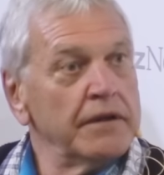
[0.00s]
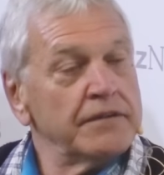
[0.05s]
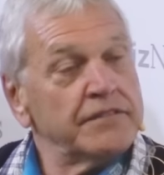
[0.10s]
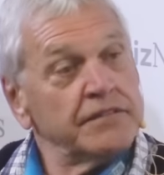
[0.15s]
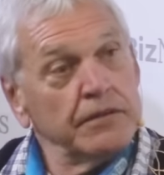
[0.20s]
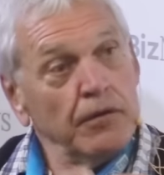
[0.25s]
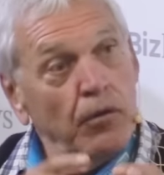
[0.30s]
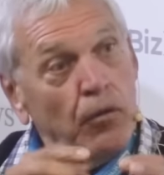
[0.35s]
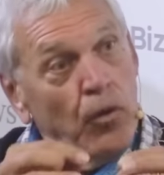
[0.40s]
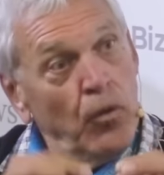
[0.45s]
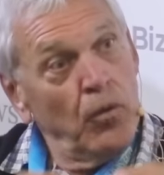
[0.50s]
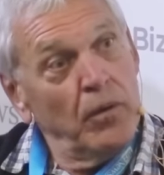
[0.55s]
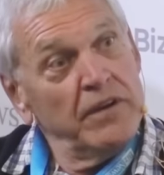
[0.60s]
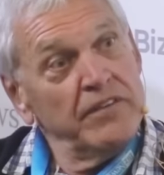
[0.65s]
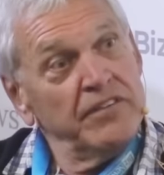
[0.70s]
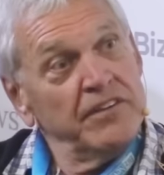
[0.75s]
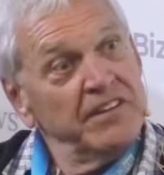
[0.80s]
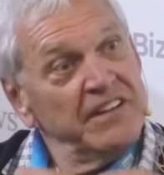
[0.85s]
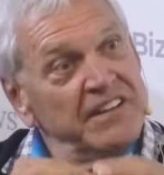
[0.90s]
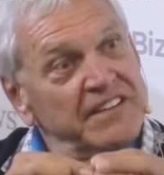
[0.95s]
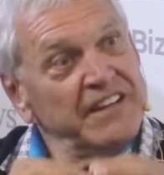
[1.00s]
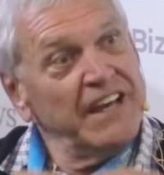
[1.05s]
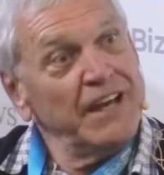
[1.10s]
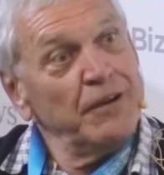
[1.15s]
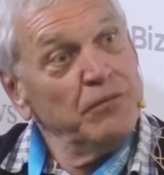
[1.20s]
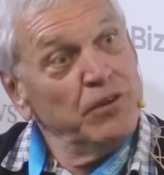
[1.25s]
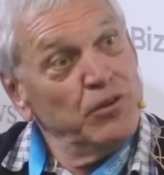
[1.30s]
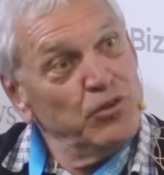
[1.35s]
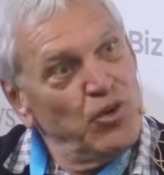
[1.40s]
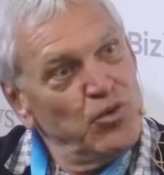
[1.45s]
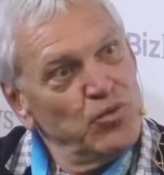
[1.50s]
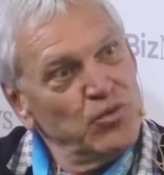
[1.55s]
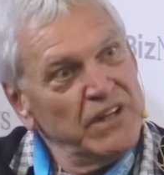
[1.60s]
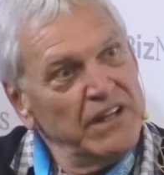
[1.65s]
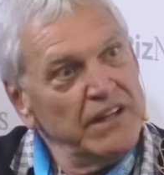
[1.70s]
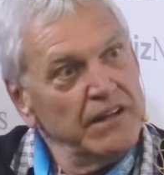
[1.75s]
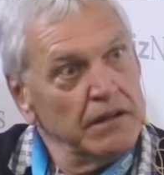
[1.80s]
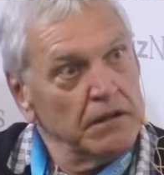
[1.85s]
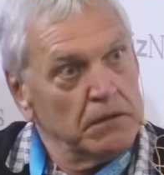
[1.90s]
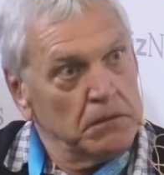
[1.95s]
It's always on the time you don't
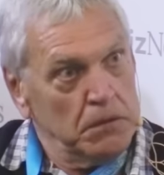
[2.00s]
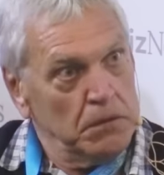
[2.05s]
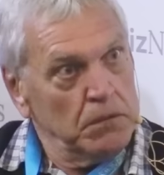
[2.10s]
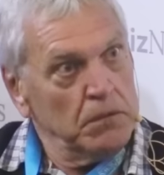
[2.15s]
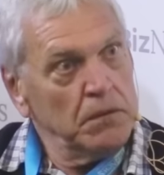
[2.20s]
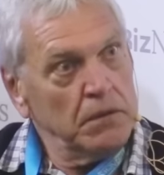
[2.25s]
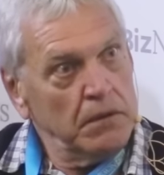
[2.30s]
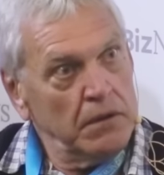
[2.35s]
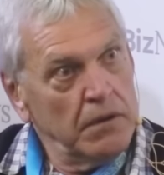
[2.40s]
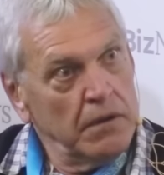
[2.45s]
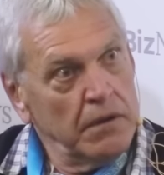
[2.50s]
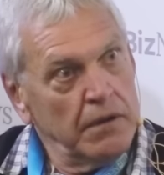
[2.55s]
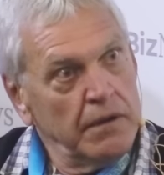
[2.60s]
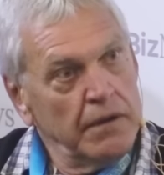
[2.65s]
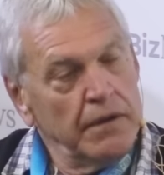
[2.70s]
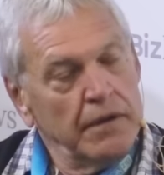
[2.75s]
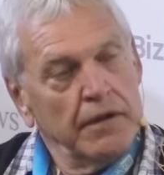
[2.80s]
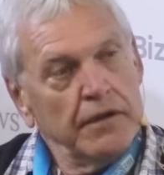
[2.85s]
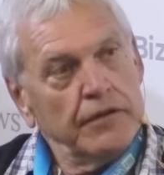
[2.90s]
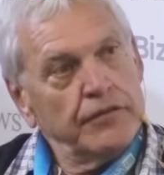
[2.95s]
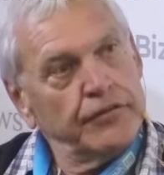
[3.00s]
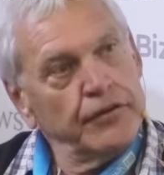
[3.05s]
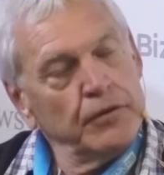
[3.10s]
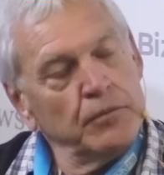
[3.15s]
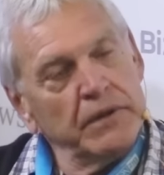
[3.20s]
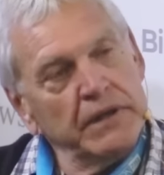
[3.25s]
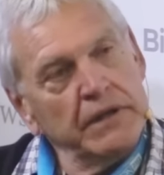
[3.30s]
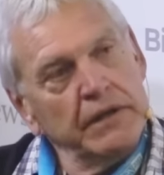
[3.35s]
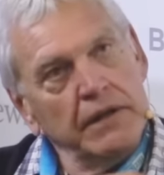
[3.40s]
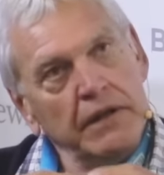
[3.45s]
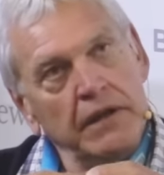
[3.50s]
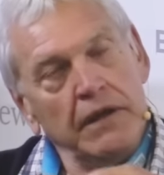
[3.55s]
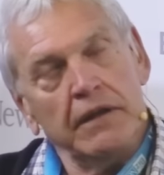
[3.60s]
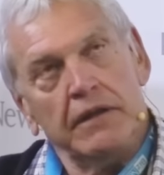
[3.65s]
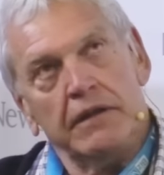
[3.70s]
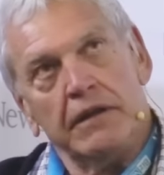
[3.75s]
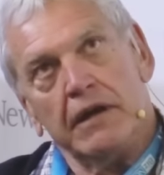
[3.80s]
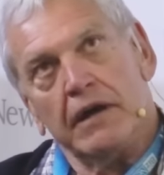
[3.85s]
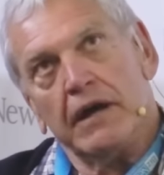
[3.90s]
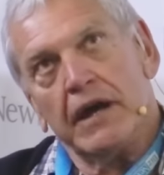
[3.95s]
need it. So we
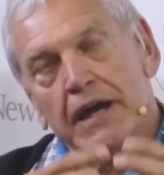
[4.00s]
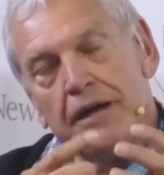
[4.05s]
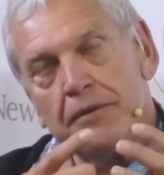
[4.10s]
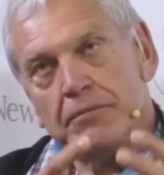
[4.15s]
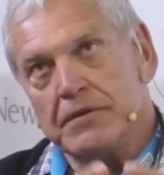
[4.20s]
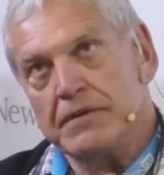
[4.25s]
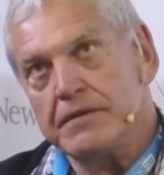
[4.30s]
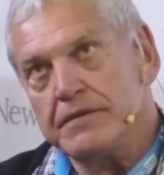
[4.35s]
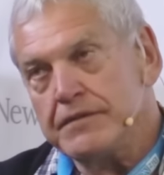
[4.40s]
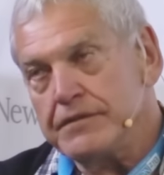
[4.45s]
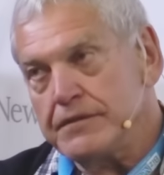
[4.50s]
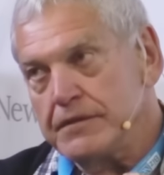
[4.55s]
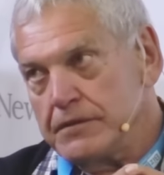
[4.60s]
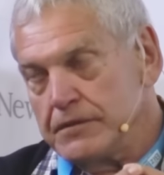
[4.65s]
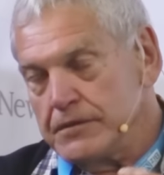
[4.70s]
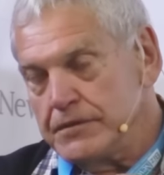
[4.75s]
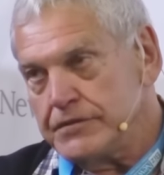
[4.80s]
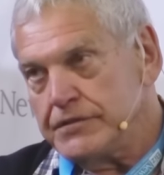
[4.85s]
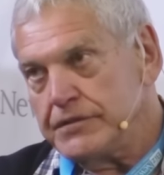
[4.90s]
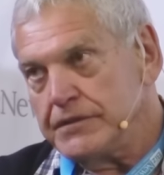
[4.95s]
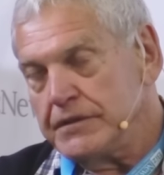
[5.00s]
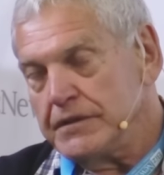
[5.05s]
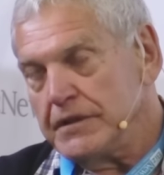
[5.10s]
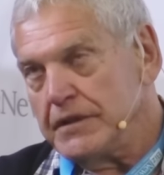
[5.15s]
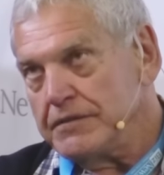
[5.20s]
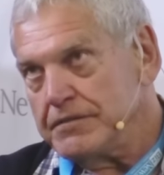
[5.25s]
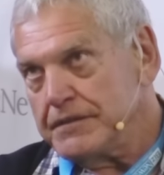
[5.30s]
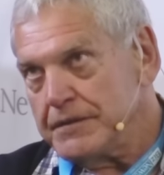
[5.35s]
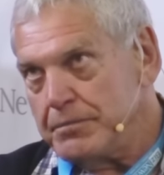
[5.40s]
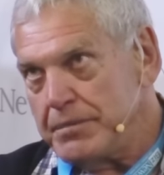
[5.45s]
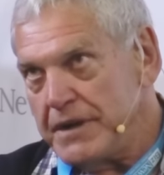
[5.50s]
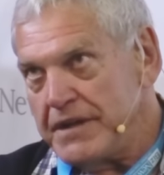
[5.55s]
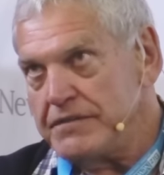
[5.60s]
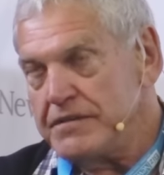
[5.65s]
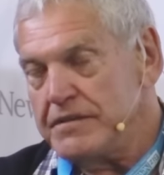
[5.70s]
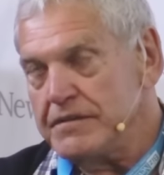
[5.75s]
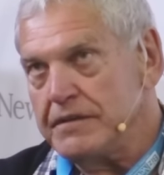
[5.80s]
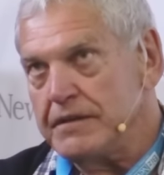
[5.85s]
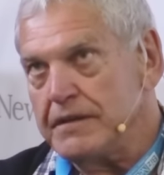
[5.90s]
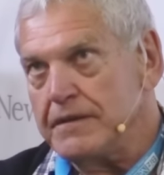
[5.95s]
need a hybrid solution of
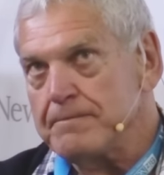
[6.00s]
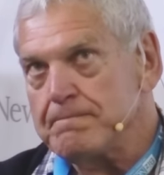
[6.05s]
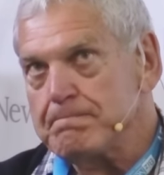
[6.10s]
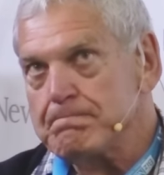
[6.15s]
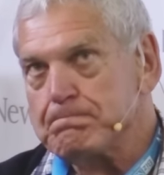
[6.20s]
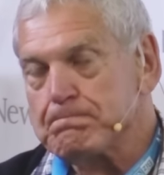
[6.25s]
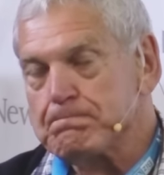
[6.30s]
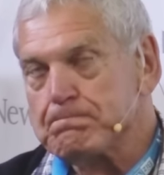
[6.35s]
capacity.